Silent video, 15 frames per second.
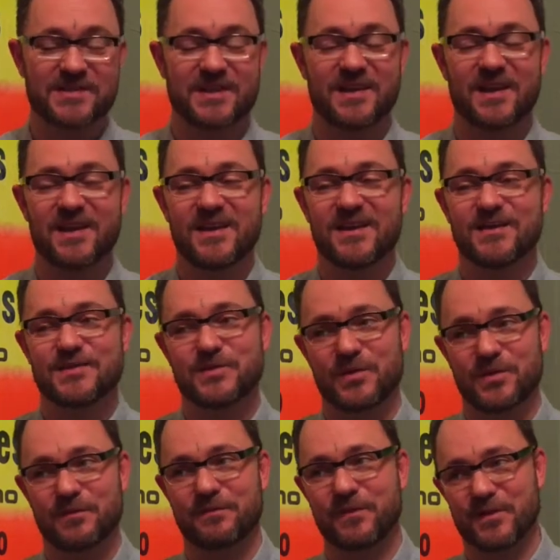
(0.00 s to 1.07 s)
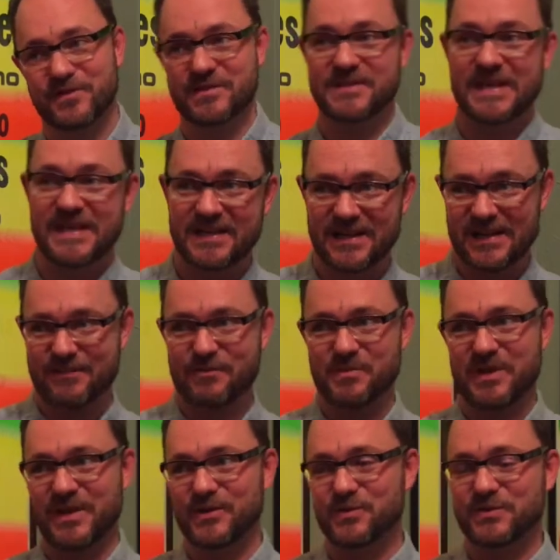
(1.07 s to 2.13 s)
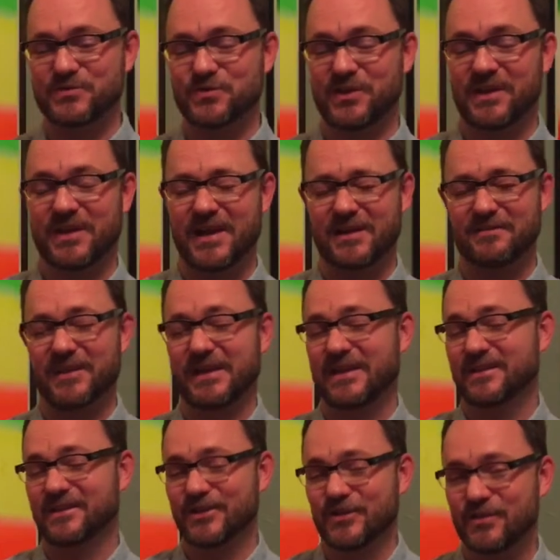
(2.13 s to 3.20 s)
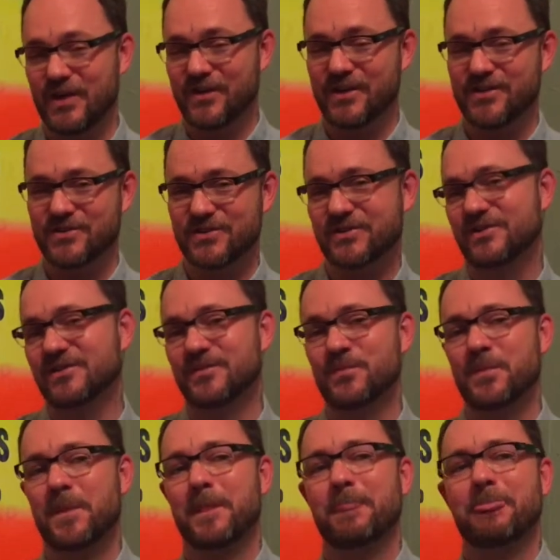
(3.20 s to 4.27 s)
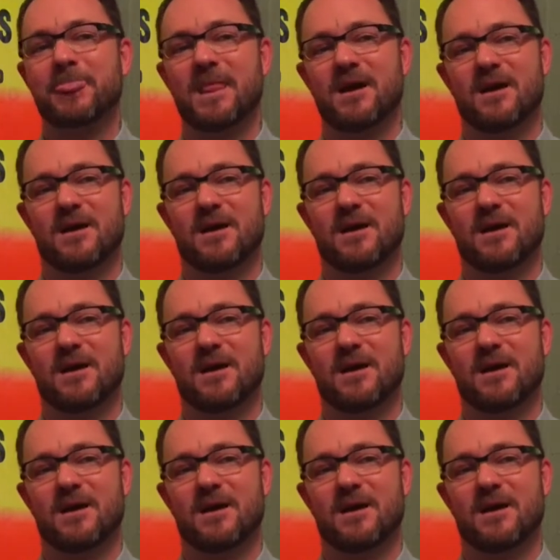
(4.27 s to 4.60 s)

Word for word: And so the first zine I ever made was really kind of like a literary journal, mm-hmm.